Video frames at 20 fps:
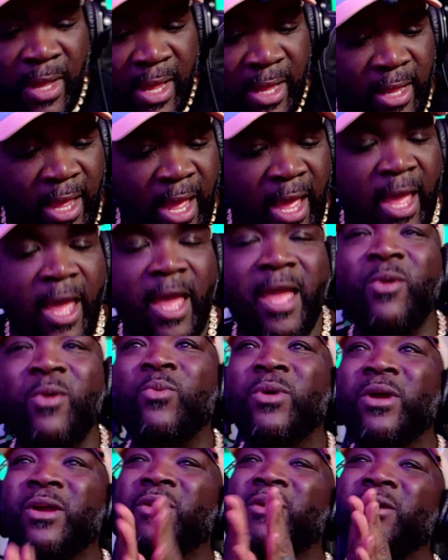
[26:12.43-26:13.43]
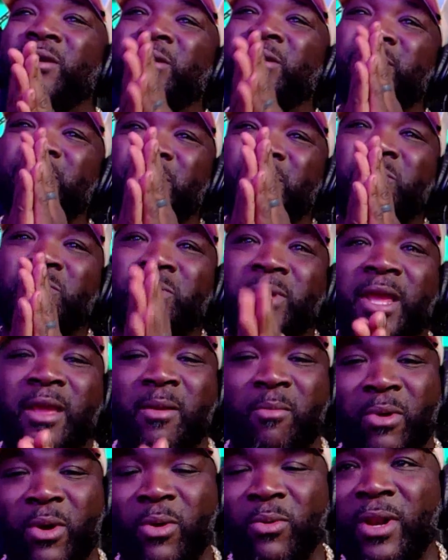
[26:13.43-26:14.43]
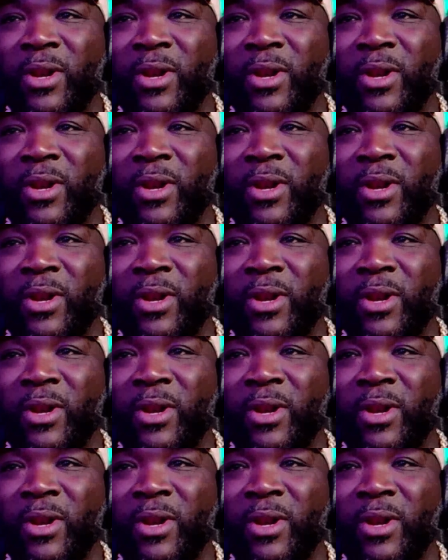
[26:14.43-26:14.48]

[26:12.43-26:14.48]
I hate when girls do that, bro.